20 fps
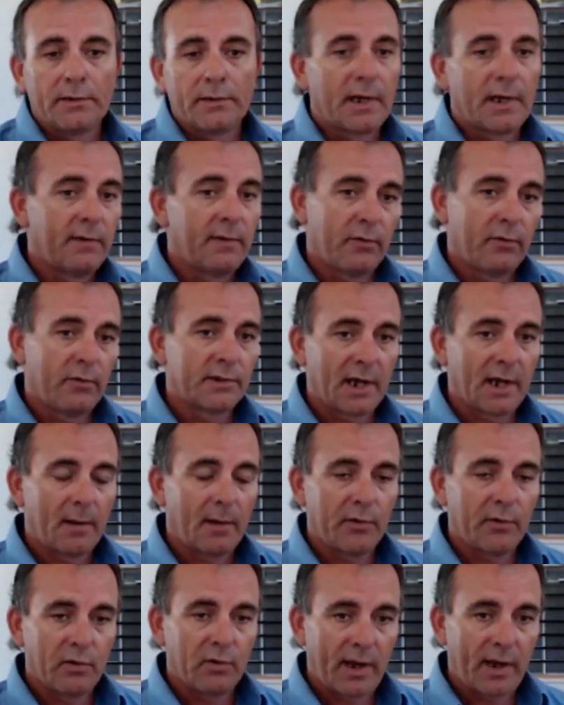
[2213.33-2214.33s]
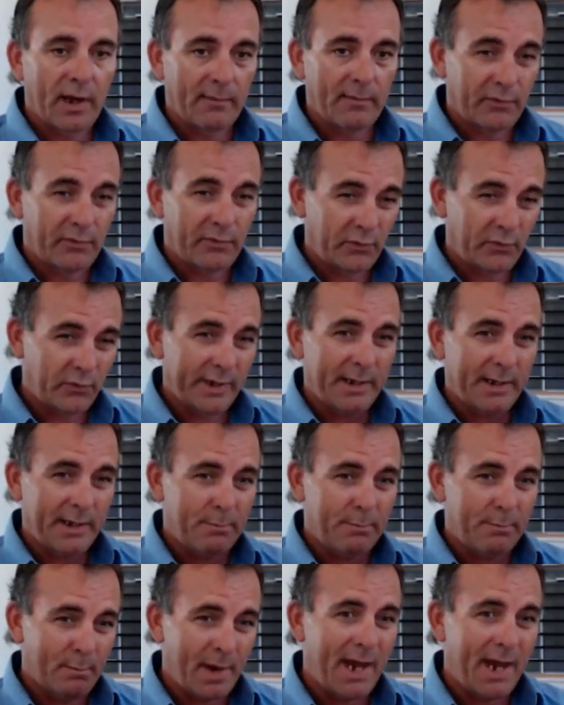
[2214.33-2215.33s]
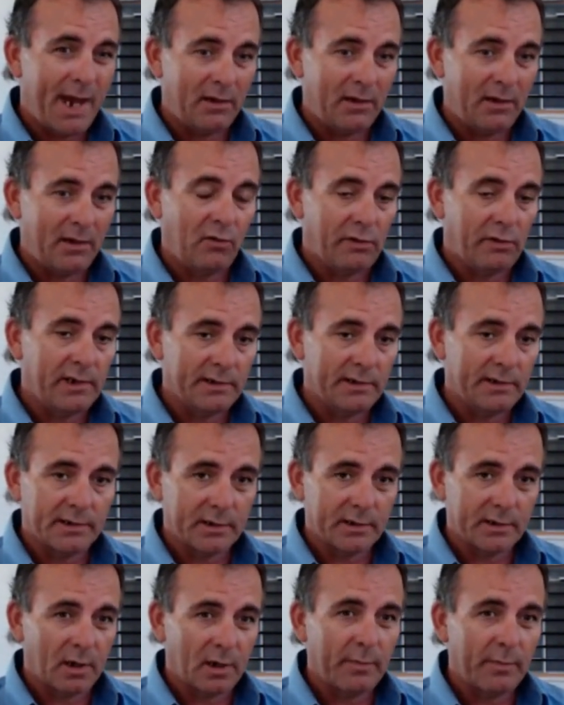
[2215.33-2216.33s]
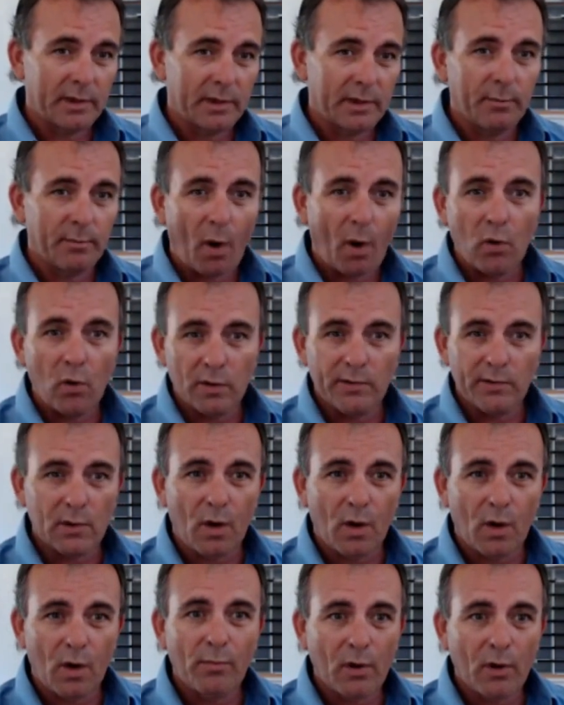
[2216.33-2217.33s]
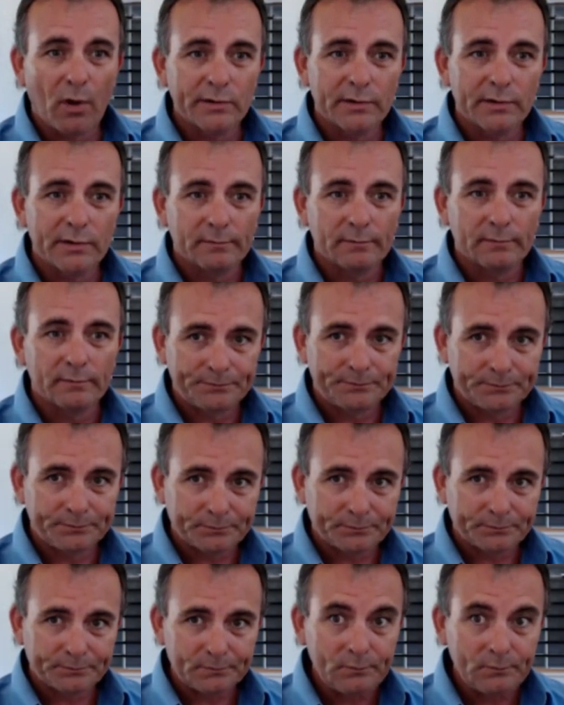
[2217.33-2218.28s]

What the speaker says: for example you have 3 main ingredients that's going to be the bulk of your compost.